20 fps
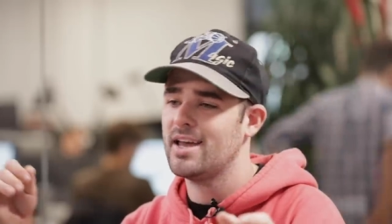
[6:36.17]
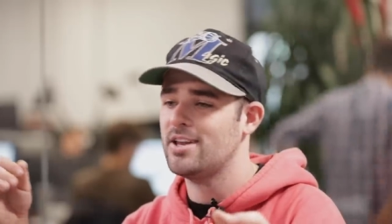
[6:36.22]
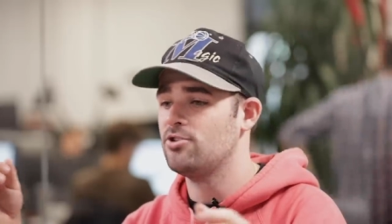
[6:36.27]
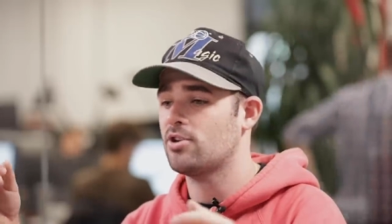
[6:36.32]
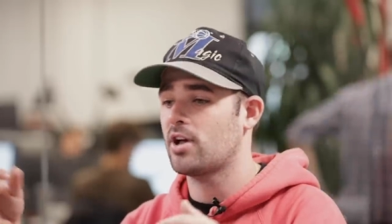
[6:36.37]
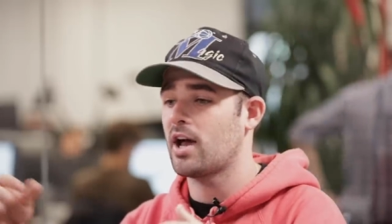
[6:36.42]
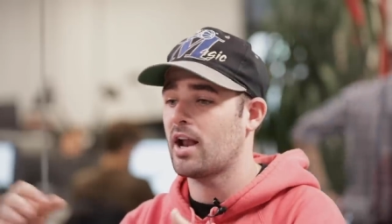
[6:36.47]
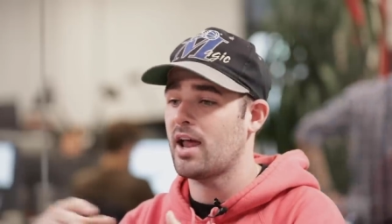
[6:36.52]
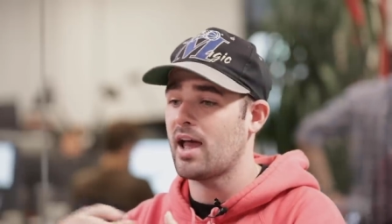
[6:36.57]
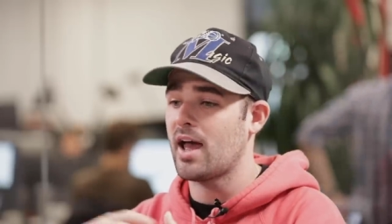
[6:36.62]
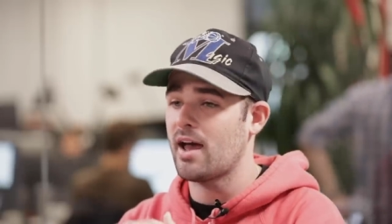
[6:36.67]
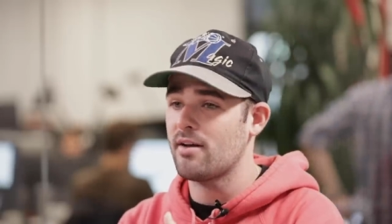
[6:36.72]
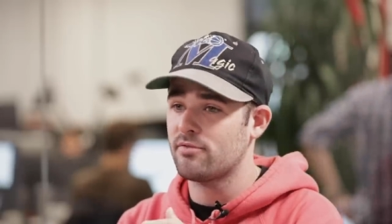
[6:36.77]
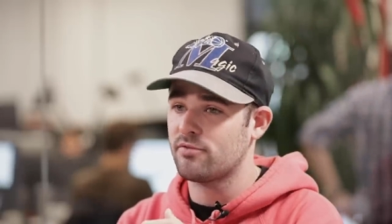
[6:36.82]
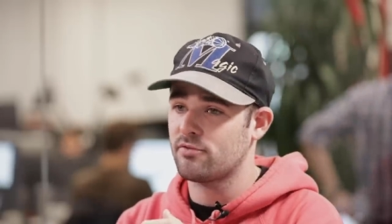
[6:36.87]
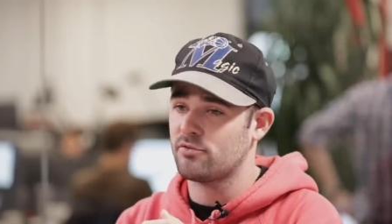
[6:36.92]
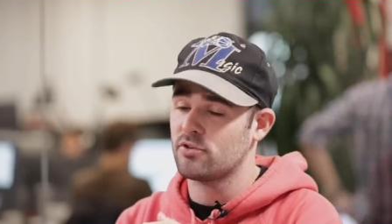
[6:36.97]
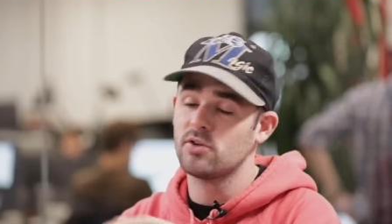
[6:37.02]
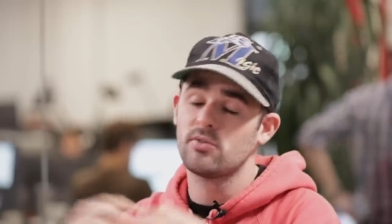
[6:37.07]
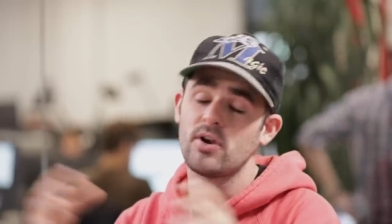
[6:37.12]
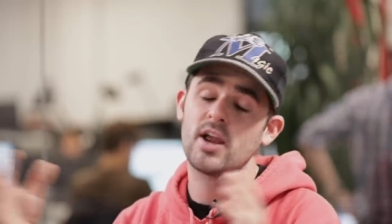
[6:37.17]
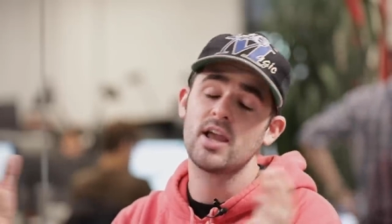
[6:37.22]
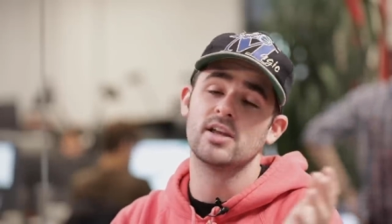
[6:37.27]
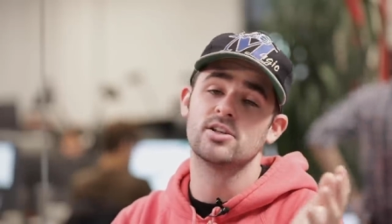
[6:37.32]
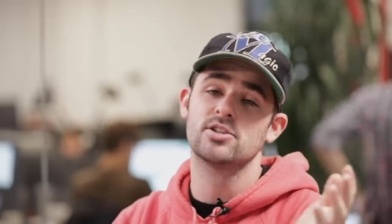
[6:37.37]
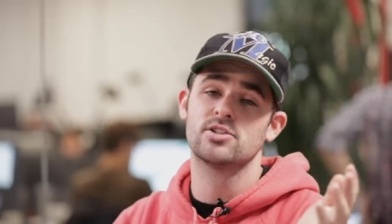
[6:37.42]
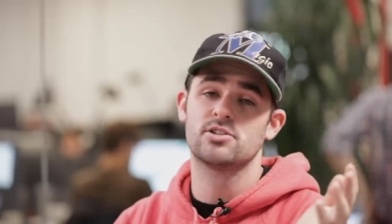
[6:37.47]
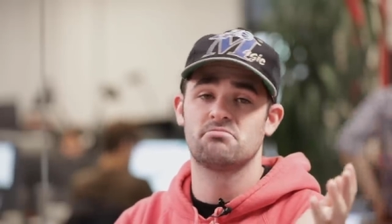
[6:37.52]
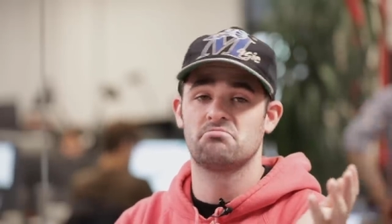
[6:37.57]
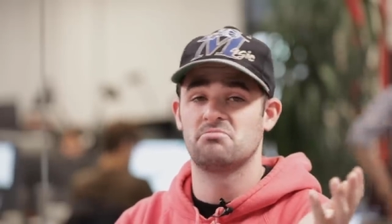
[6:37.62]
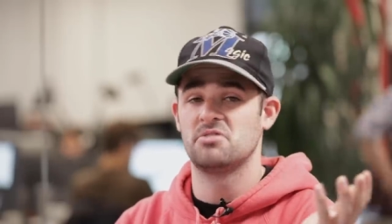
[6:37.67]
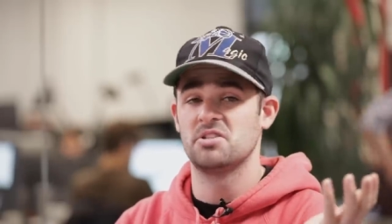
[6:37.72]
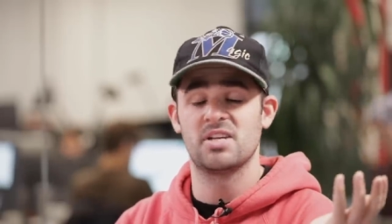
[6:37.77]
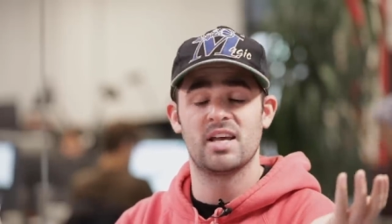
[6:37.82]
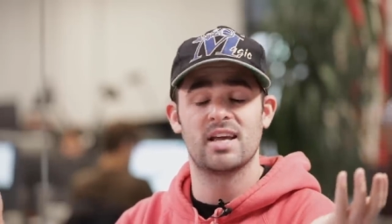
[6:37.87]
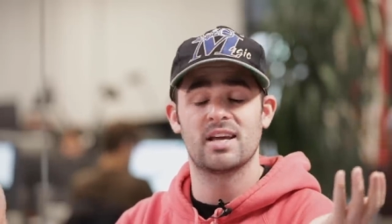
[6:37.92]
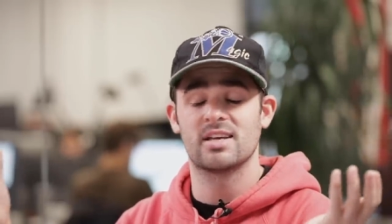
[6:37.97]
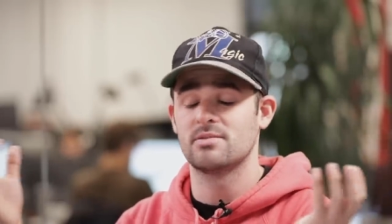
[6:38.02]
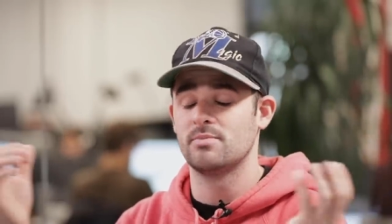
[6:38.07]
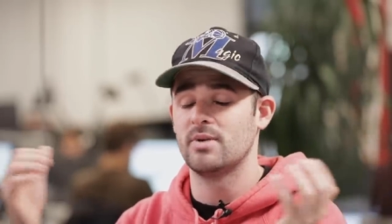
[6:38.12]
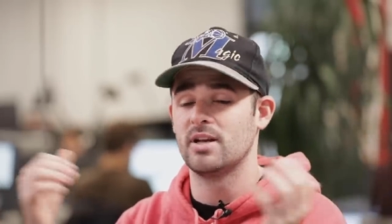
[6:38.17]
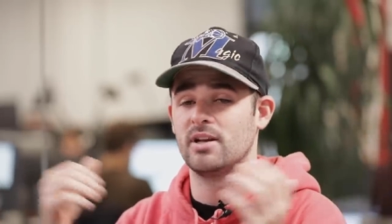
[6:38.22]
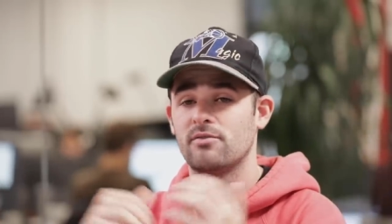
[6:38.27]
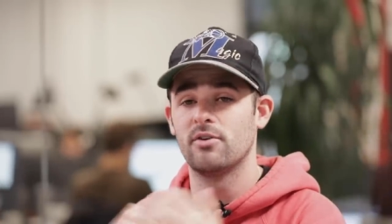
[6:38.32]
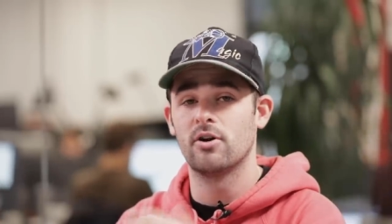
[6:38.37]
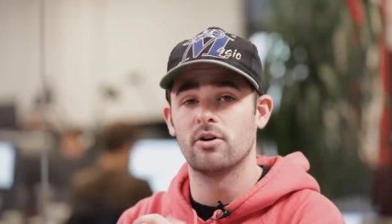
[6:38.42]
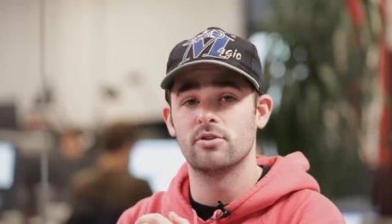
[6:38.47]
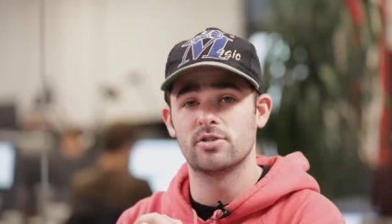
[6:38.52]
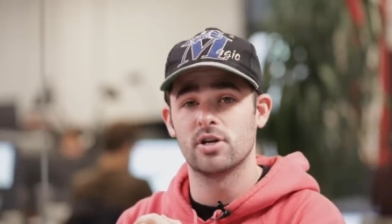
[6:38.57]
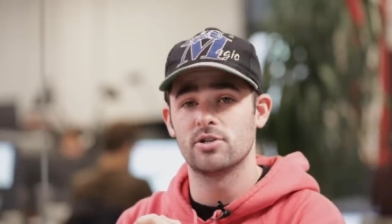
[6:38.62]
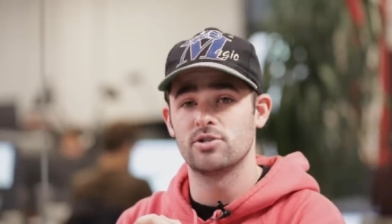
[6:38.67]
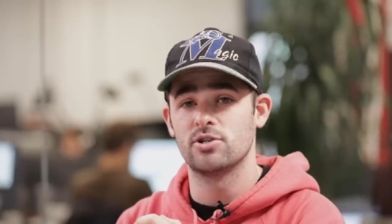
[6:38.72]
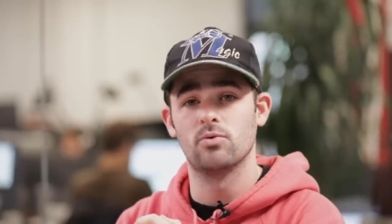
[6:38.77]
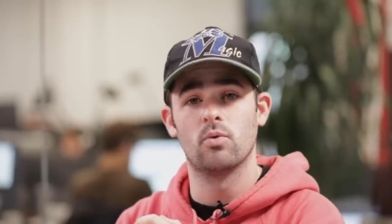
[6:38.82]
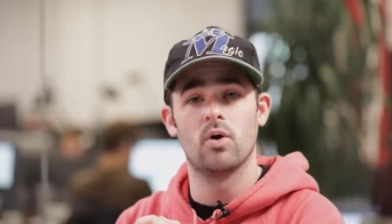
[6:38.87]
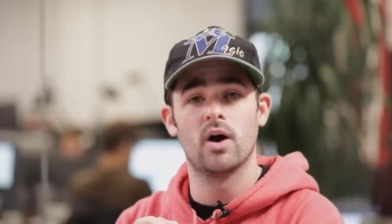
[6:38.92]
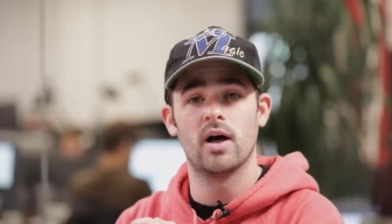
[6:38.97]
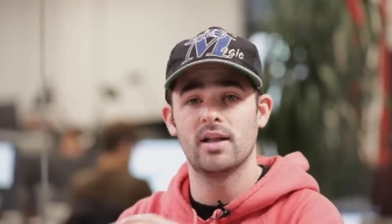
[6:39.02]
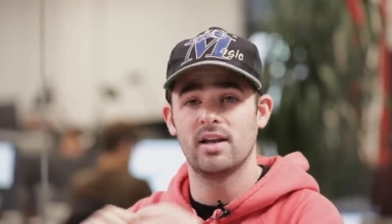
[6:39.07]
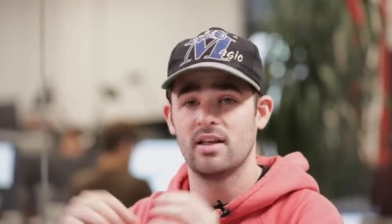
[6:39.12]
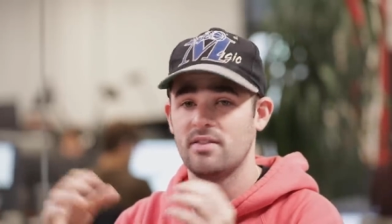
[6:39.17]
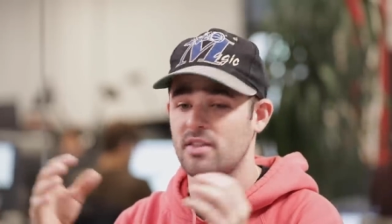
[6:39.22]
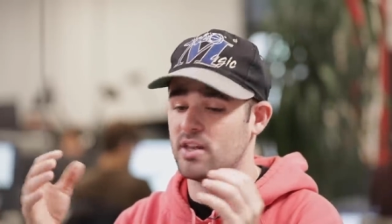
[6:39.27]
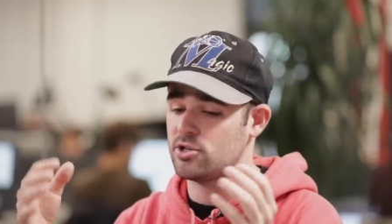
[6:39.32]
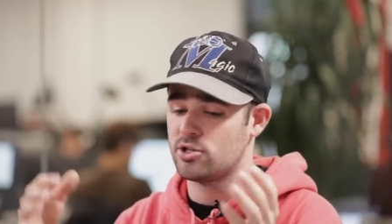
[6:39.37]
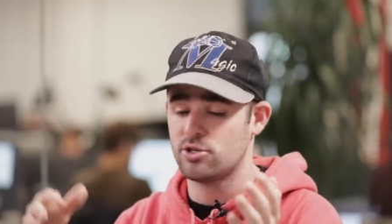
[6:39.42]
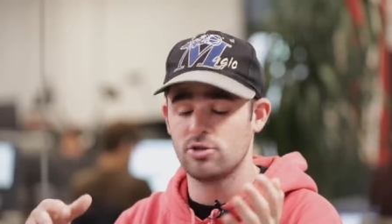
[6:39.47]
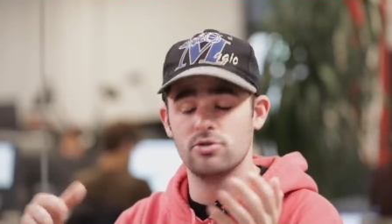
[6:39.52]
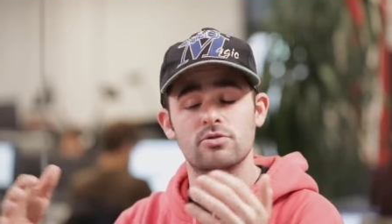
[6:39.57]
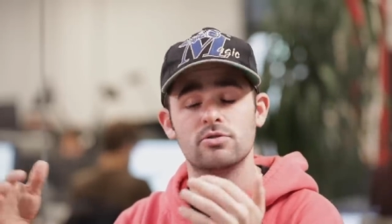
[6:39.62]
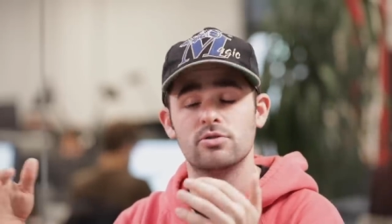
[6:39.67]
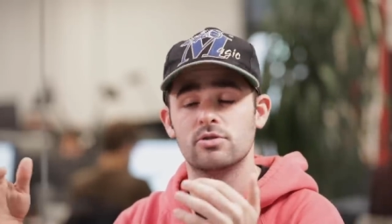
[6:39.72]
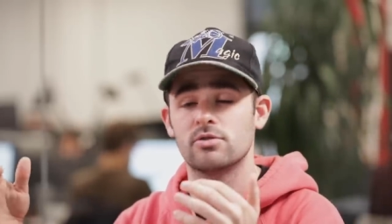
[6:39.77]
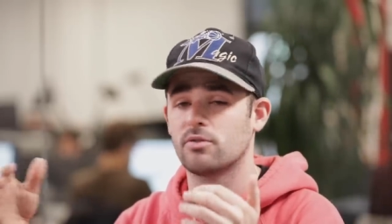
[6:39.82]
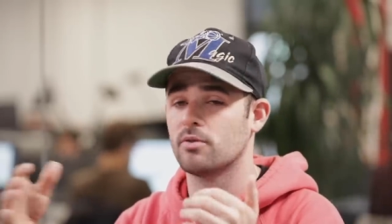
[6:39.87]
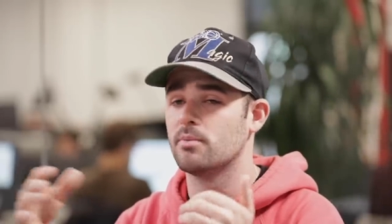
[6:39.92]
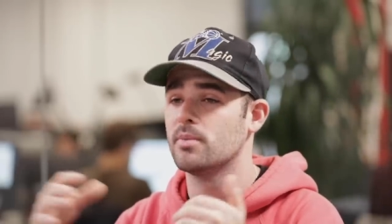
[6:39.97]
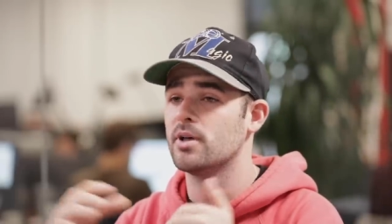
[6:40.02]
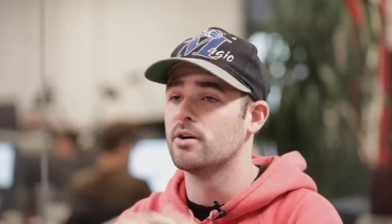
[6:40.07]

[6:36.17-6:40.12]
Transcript: You kind of have free range to take as many photos as you want and then choose from